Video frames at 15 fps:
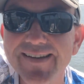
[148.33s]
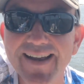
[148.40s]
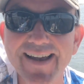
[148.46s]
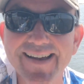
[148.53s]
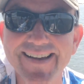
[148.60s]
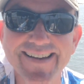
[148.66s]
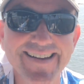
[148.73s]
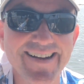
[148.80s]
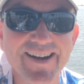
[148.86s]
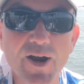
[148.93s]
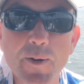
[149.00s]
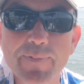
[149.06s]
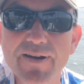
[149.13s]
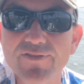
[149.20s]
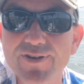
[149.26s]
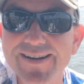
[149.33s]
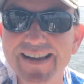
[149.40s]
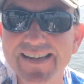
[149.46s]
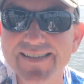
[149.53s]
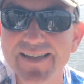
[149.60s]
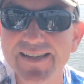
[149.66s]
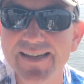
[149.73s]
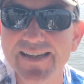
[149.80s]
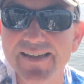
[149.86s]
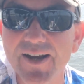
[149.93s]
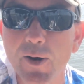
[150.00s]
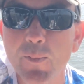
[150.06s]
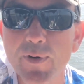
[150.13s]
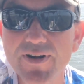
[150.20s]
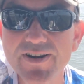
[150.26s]
I hope everyone has
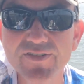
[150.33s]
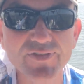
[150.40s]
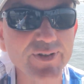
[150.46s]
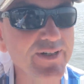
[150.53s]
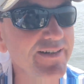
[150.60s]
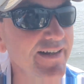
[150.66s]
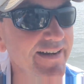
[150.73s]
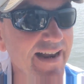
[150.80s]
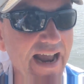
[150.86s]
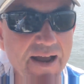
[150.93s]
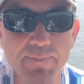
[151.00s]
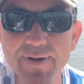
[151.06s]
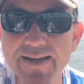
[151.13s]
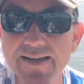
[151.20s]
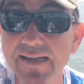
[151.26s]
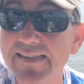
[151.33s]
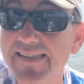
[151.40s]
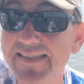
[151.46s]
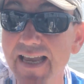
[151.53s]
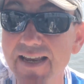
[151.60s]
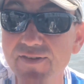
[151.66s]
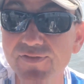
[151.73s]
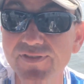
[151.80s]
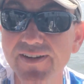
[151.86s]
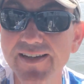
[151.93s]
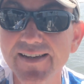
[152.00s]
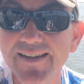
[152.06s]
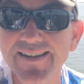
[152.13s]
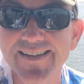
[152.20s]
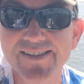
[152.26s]
a wonderful and happy and safe
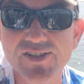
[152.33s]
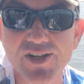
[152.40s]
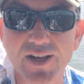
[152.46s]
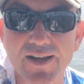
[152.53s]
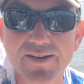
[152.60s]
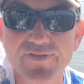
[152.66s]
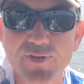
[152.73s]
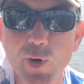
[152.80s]
July